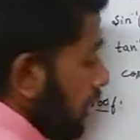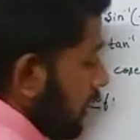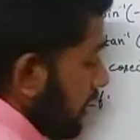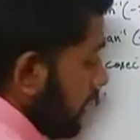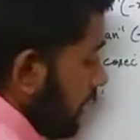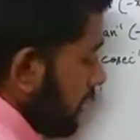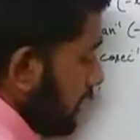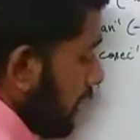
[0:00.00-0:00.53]

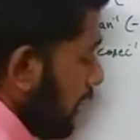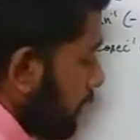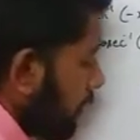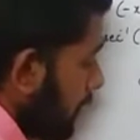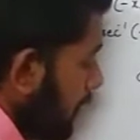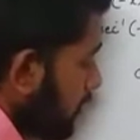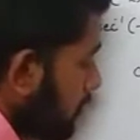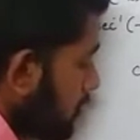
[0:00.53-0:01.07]
Again,
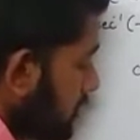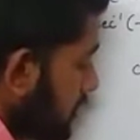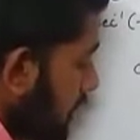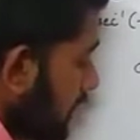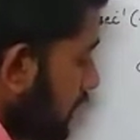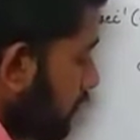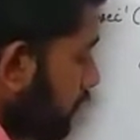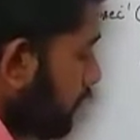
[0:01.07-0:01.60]
applying
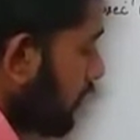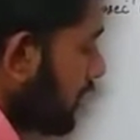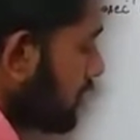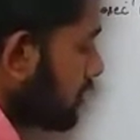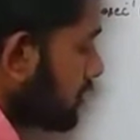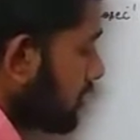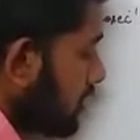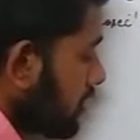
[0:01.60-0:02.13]
cosecant
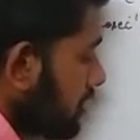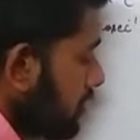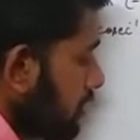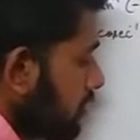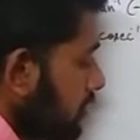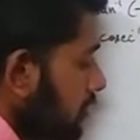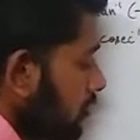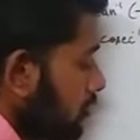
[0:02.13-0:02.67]

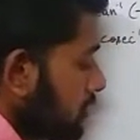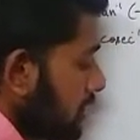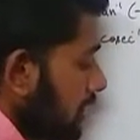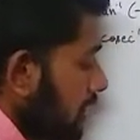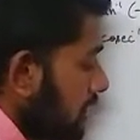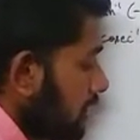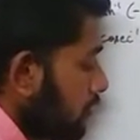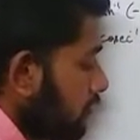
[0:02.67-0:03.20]

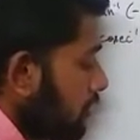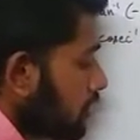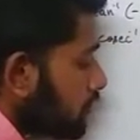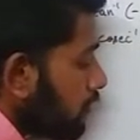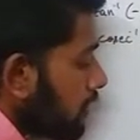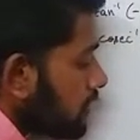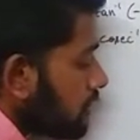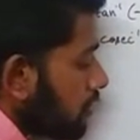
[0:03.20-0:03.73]
inverse
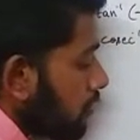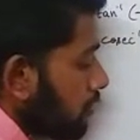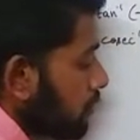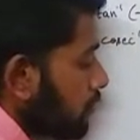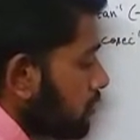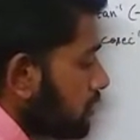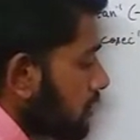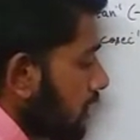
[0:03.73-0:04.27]
function on
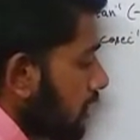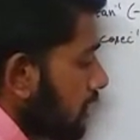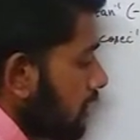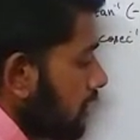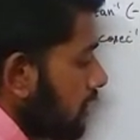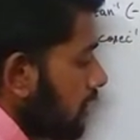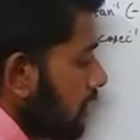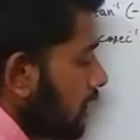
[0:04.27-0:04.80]
both sides,
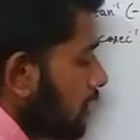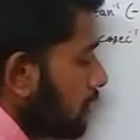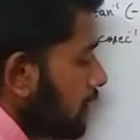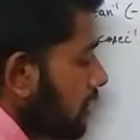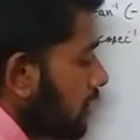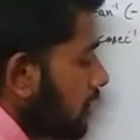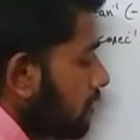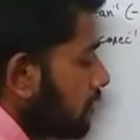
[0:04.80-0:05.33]
it
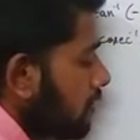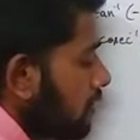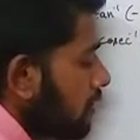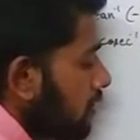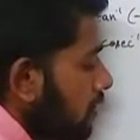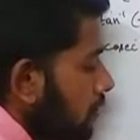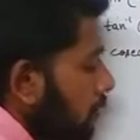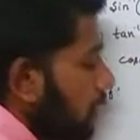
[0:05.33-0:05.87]
becomes
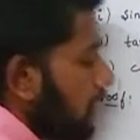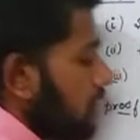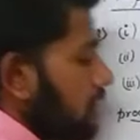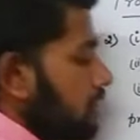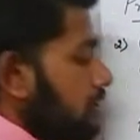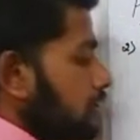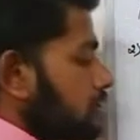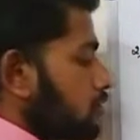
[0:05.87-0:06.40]

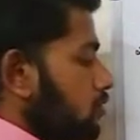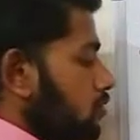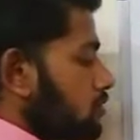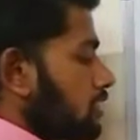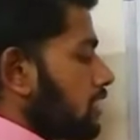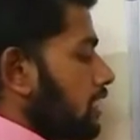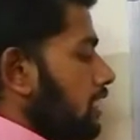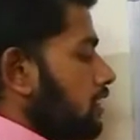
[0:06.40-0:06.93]
minus
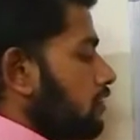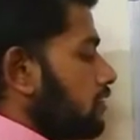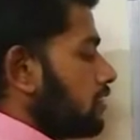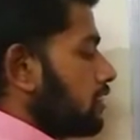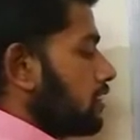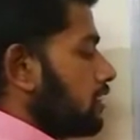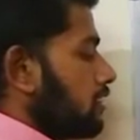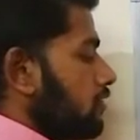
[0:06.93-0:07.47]
cosecant
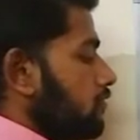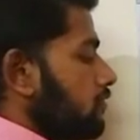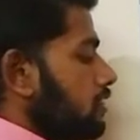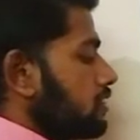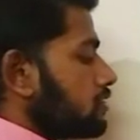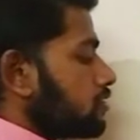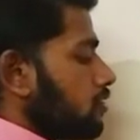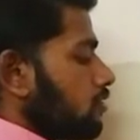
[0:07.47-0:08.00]

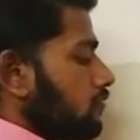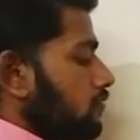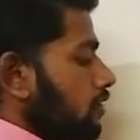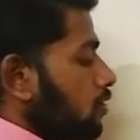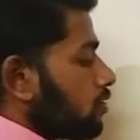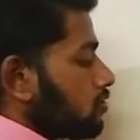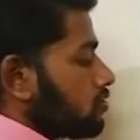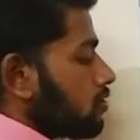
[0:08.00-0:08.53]
inverse of
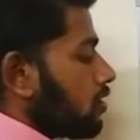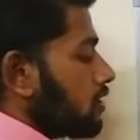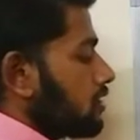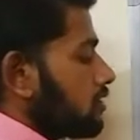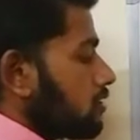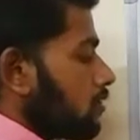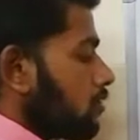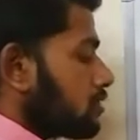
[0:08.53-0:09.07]

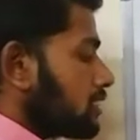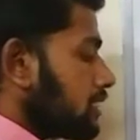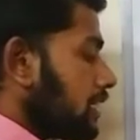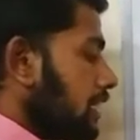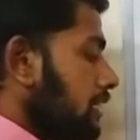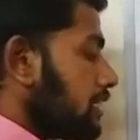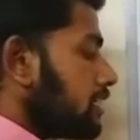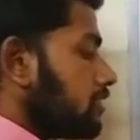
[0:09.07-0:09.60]

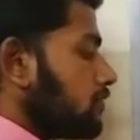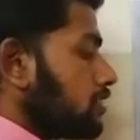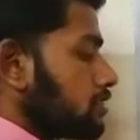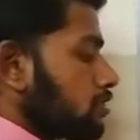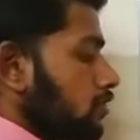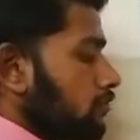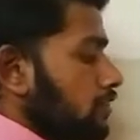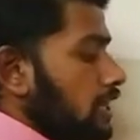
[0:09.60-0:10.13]
cosecant
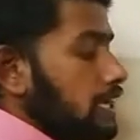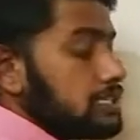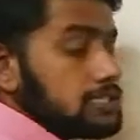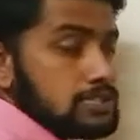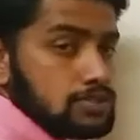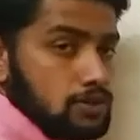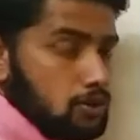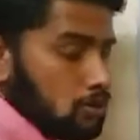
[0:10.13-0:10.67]
inverse of x
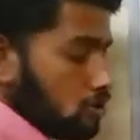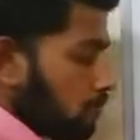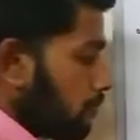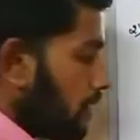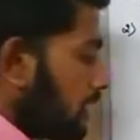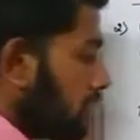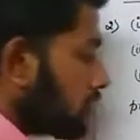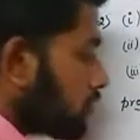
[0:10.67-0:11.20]
is equal to
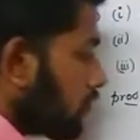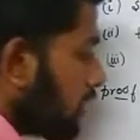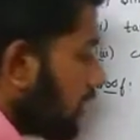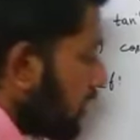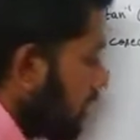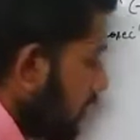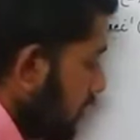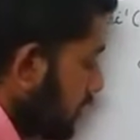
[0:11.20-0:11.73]
minus y.